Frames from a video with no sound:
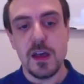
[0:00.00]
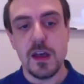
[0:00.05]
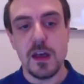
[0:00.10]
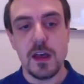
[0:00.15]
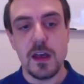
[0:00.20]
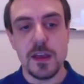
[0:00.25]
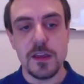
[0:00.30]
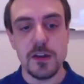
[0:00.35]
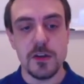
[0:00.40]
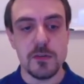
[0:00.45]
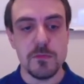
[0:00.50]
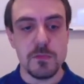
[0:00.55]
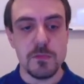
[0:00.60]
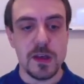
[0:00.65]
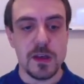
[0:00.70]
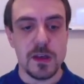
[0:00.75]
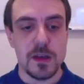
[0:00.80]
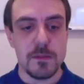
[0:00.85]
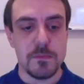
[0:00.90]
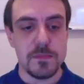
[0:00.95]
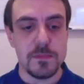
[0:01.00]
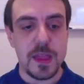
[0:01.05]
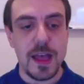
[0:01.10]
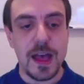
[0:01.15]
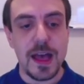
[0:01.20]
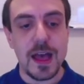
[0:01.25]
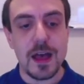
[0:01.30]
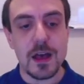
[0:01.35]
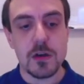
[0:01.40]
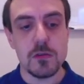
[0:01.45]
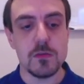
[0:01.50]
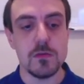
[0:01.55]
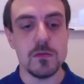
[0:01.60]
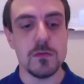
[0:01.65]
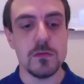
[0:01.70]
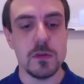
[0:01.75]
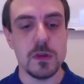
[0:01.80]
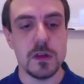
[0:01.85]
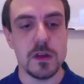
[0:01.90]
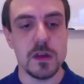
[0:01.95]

how